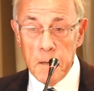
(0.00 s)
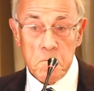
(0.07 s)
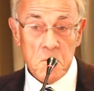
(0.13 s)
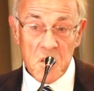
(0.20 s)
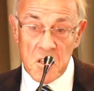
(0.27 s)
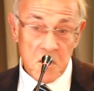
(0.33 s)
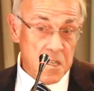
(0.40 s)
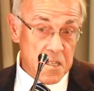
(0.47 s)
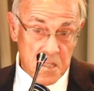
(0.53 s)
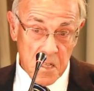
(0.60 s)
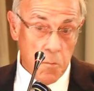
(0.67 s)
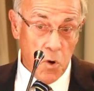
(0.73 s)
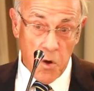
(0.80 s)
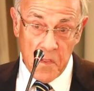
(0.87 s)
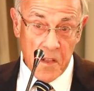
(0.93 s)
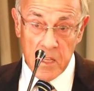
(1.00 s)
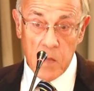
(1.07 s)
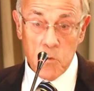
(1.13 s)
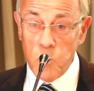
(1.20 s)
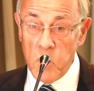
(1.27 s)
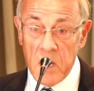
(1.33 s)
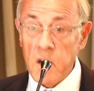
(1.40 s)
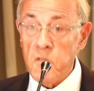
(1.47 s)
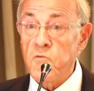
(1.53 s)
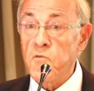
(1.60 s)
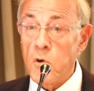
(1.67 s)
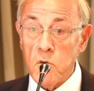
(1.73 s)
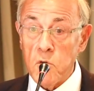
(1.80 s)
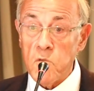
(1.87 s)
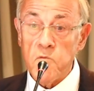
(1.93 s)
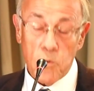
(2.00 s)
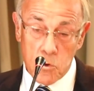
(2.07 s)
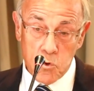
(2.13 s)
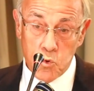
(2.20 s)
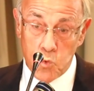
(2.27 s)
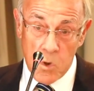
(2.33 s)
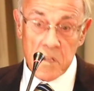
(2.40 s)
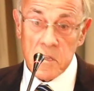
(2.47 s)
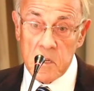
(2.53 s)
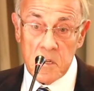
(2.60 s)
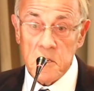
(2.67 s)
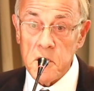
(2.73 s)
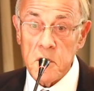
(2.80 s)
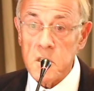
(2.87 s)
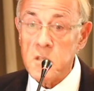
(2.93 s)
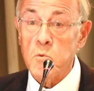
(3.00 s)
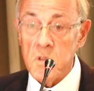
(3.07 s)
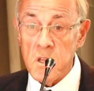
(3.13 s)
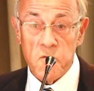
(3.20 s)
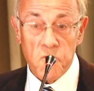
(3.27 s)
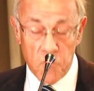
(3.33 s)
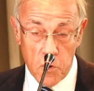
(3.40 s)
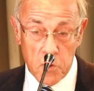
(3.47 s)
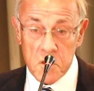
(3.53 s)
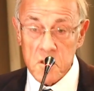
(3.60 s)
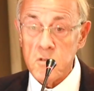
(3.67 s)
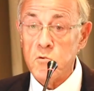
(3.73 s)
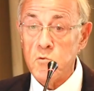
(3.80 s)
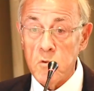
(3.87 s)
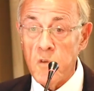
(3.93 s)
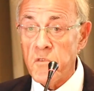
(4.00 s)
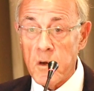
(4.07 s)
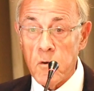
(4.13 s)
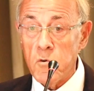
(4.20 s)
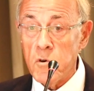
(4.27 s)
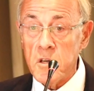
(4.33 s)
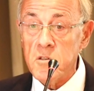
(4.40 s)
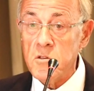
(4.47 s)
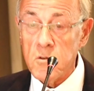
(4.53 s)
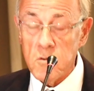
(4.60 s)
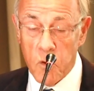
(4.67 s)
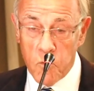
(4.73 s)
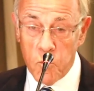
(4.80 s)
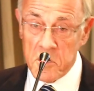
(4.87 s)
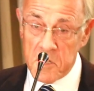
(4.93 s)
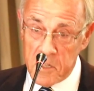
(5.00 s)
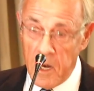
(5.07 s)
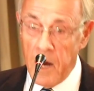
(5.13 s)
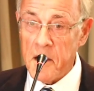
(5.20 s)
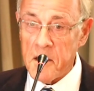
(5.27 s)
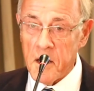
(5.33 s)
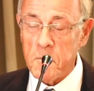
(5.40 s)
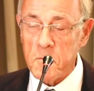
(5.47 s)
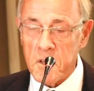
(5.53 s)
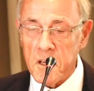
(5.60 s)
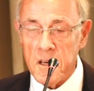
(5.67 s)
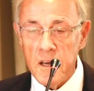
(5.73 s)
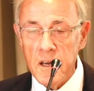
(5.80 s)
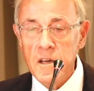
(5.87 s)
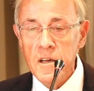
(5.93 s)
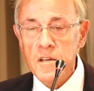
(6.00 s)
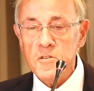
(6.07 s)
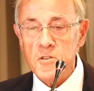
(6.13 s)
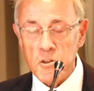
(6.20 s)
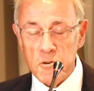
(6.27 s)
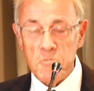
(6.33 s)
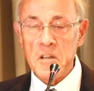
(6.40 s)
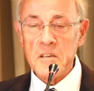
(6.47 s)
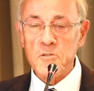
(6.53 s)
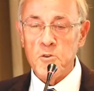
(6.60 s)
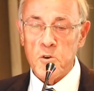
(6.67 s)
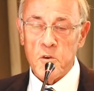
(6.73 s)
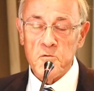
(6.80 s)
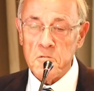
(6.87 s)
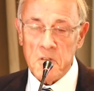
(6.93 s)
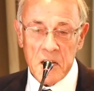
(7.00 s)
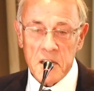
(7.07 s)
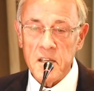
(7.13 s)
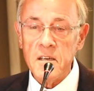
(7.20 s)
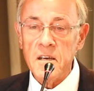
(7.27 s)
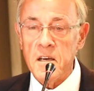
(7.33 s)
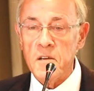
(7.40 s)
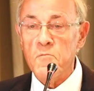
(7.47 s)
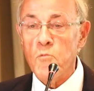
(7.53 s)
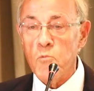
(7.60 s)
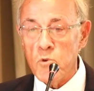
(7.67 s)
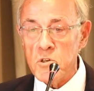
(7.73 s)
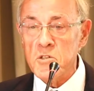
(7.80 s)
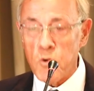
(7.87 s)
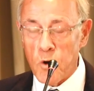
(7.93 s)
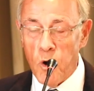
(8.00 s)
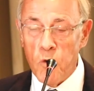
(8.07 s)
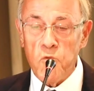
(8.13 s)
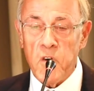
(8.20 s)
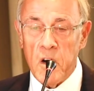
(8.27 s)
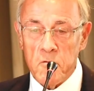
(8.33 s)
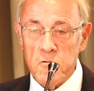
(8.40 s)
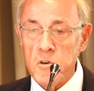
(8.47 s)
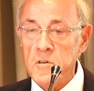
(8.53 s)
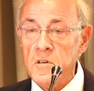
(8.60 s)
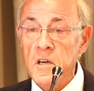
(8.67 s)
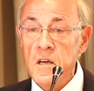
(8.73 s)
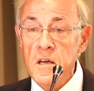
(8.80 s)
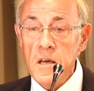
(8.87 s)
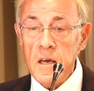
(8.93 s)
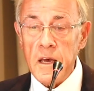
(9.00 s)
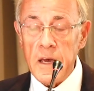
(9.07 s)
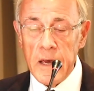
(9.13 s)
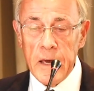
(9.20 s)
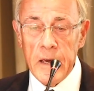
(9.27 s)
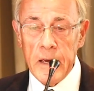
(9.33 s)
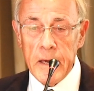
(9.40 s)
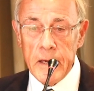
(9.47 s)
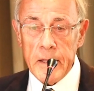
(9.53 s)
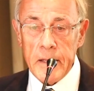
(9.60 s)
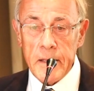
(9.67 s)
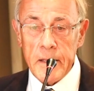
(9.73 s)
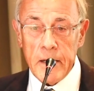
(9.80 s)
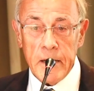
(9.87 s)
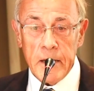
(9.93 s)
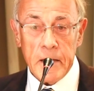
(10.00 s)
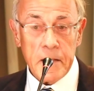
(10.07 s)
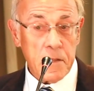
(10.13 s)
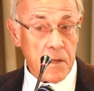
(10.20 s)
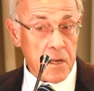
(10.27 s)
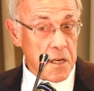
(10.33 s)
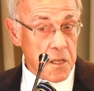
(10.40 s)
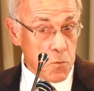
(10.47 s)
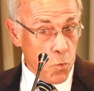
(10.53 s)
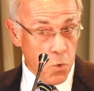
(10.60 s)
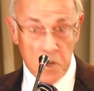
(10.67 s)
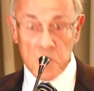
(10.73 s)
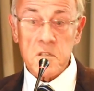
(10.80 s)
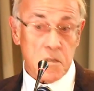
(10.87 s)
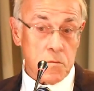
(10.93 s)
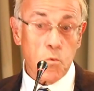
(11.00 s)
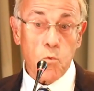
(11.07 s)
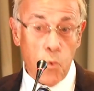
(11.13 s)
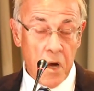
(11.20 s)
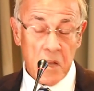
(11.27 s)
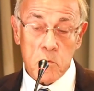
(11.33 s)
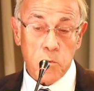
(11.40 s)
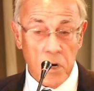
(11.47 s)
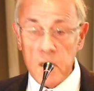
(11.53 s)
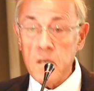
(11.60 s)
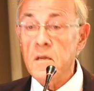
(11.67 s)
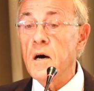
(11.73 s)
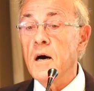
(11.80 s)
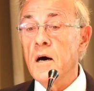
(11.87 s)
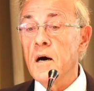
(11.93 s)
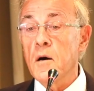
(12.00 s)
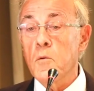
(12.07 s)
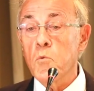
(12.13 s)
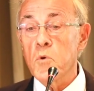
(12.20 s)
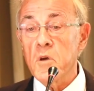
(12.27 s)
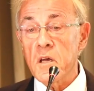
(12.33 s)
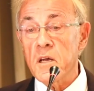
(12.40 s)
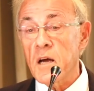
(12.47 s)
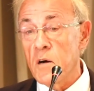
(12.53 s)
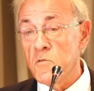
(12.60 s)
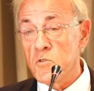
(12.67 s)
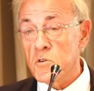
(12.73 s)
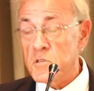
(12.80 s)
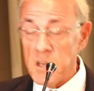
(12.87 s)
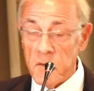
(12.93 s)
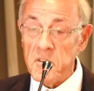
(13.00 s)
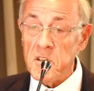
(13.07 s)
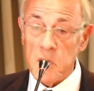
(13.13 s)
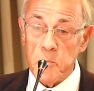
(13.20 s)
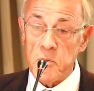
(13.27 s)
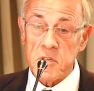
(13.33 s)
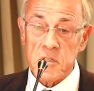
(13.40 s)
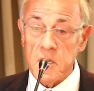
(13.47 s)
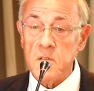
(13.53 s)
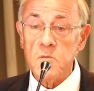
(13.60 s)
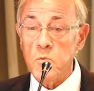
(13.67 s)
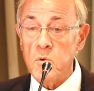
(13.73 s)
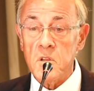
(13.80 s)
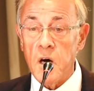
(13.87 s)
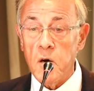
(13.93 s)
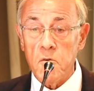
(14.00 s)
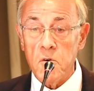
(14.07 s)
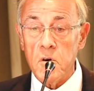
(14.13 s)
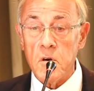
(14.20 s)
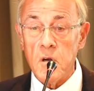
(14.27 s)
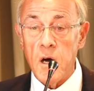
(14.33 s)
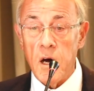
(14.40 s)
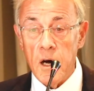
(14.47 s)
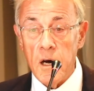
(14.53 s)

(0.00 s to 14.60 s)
This is the model that we have followed for 20 years with the Florence School of Regulation, of which I am the director of training and was co-founder. And it works quite well. We cover 70% with our